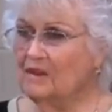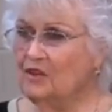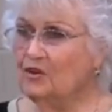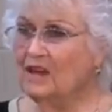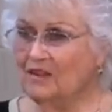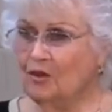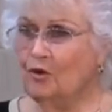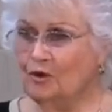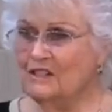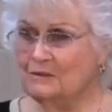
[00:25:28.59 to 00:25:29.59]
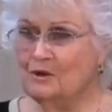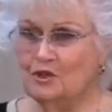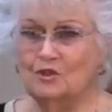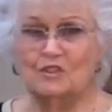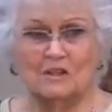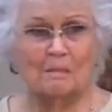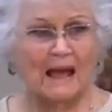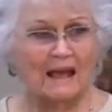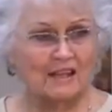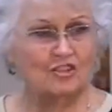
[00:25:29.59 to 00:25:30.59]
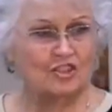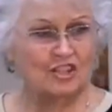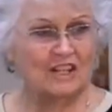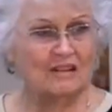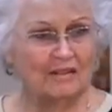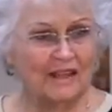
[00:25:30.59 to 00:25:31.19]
you get the Holy Spirit too. It's a package deal.